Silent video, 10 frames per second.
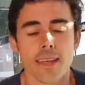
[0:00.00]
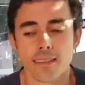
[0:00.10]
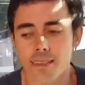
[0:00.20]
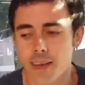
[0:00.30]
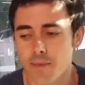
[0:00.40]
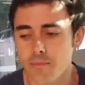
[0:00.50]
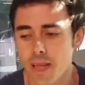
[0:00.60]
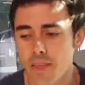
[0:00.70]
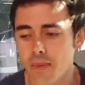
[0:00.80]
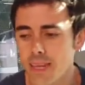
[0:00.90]

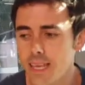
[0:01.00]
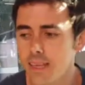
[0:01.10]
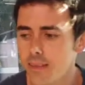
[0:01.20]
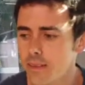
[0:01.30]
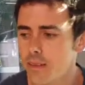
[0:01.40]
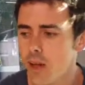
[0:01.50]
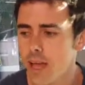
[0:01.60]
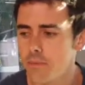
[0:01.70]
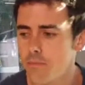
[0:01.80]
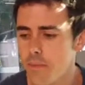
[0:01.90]
And then Ian
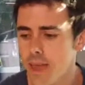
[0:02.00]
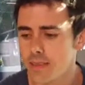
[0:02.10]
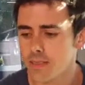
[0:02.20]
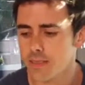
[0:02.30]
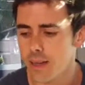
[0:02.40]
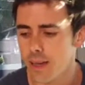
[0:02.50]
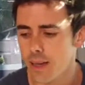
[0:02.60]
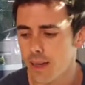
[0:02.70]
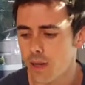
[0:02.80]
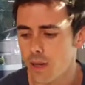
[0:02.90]
I'd met
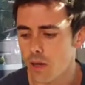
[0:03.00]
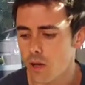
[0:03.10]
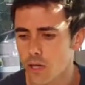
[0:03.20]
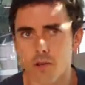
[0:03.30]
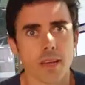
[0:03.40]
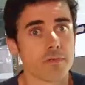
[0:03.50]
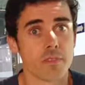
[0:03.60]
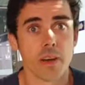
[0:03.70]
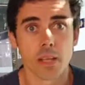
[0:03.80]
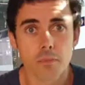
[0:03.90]
on a creative
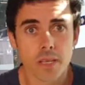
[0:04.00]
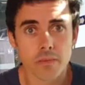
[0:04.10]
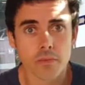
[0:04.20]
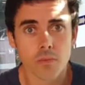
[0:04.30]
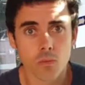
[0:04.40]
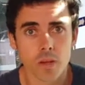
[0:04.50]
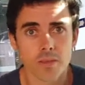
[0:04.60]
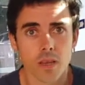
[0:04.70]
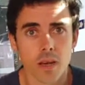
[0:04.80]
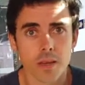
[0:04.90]
development
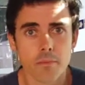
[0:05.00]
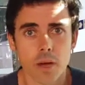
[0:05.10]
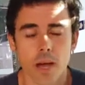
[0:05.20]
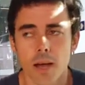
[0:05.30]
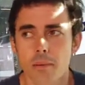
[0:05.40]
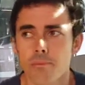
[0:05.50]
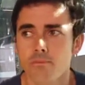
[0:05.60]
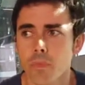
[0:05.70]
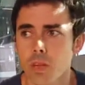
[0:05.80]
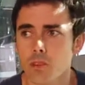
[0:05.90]
one time.
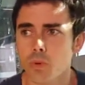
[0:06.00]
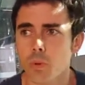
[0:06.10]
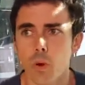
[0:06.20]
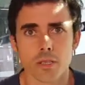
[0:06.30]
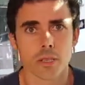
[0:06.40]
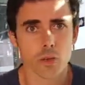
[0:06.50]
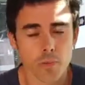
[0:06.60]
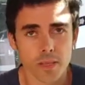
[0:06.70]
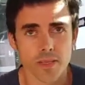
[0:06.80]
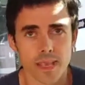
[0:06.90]
So we'd worked a
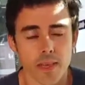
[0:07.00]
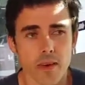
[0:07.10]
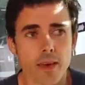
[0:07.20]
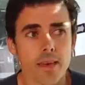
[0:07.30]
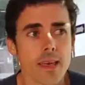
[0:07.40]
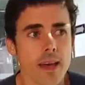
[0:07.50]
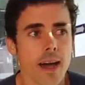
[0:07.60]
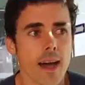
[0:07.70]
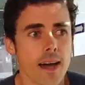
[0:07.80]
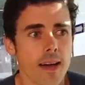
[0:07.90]
little bit together.
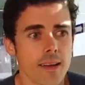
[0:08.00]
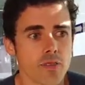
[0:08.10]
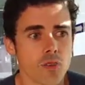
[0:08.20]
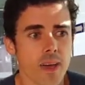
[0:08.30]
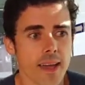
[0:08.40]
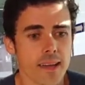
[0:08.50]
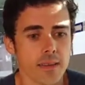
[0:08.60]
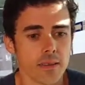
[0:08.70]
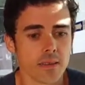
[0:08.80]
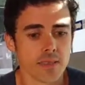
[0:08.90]
So
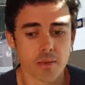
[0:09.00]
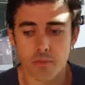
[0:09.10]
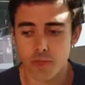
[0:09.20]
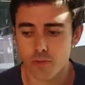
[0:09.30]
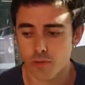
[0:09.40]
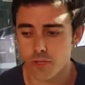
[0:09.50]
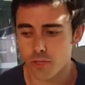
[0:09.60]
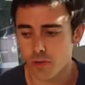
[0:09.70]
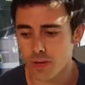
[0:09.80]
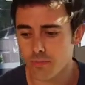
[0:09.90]
they sent me through the
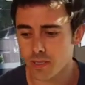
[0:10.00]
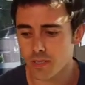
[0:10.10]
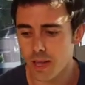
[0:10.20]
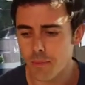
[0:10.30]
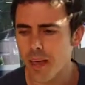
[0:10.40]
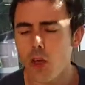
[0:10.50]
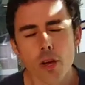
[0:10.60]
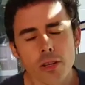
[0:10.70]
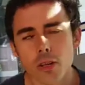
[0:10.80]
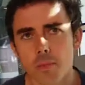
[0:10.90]
script. I'd
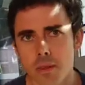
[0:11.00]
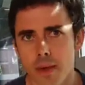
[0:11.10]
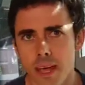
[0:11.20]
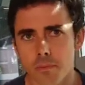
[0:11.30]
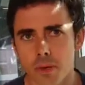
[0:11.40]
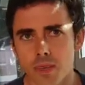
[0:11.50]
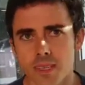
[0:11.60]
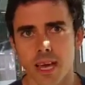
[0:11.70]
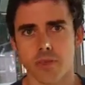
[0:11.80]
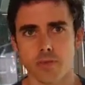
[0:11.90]
heard a little bit about it because
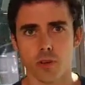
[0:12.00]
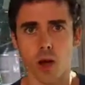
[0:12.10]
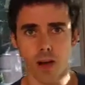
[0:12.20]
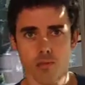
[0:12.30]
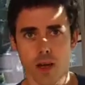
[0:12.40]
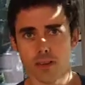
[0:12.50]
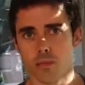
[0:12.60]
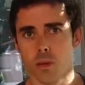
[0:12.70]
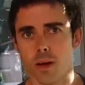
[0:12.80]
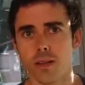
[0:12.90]
I write
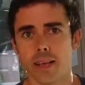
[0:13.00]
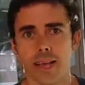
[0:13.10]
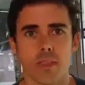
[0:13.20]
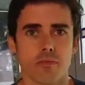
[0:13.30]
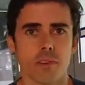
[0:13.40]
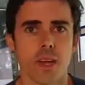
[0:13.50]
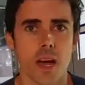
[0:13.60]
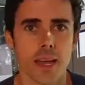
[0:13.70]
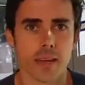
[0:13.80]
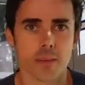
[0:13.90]
as well, and Kathryn and
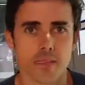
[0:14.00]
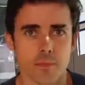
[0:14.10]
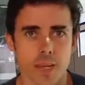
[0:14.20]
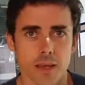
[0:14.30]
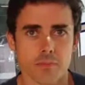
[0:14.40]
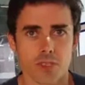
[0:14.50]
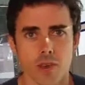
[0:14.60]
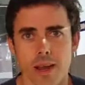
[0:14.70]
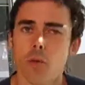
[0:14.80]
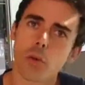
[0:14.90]
I sometimes
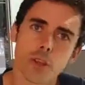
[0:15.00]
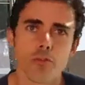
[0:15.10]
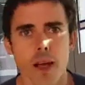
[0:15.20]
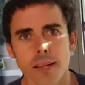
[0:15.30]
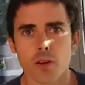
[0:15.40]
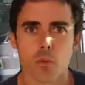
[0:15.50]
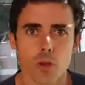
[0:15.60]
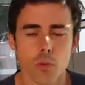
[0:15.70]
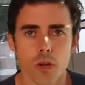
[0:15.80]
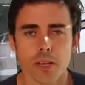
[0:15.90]
what are you writing and what
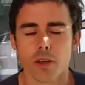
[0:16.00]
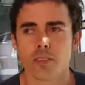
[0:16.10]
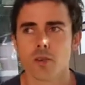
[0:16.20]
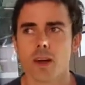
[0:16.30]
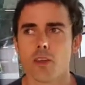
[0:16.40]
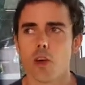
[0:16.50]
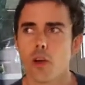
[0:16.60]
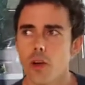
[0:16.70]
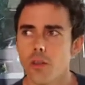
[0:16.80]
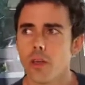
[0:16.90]
are you working on? So I'd
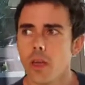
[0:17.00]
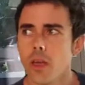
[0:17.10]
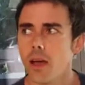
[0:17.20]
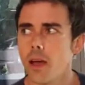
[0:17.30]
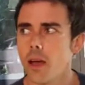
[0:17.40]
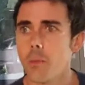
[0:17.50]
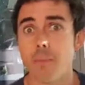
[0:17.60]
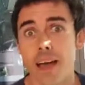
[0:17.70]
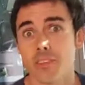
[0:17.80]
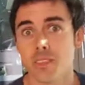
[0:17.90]
heard
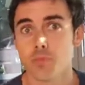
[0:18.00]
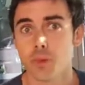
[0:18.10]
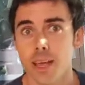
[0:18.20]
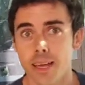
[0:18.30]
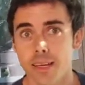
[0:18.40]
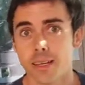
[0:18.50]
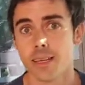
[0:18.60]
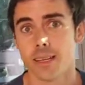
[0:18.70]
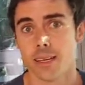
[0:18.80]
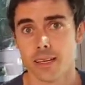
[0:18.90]
about this play
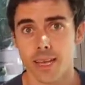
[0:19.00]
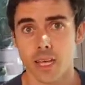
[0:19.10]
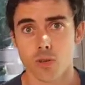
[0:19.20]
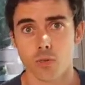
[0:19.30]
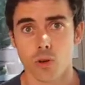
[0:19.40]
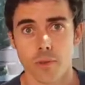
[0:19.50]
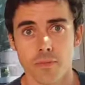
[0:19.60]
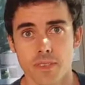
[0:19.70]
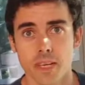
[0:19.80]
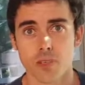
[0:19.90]
in a casual
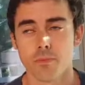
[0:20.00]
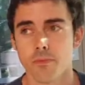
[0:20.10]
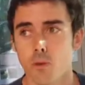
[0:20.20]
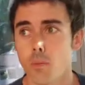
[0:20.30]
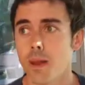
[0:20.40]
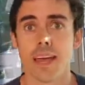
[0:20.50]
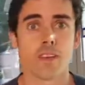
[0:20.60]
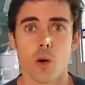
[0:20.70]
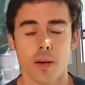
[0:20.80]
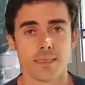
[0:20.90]
conversation before, but I
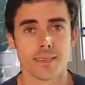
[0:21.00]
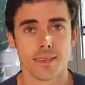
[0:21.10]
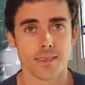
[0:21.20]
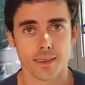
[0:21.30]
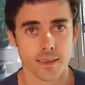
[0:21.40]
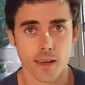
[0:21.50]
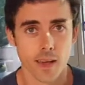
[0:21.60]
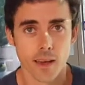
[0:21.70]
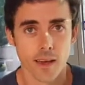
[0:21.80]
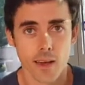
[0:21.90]
had no idea that
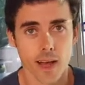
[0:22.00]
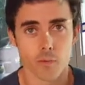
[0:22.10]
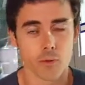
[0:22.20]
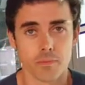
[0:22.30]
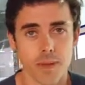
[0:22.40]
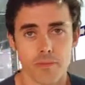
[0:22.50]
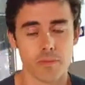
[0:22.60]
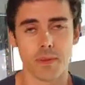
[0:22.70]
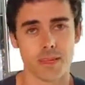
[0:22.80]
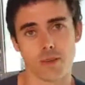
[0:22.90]
I would
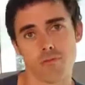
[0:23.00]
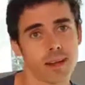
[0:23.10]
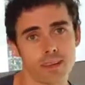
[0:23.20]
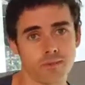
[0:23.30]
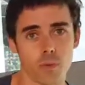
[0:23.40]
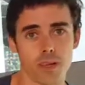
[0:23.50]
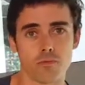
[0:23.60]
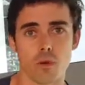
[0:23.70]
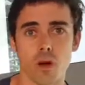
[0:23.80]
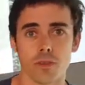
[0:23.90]
ever be in the running for one of
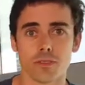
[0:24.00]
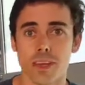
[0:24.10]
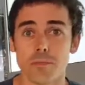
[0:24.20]
the roles.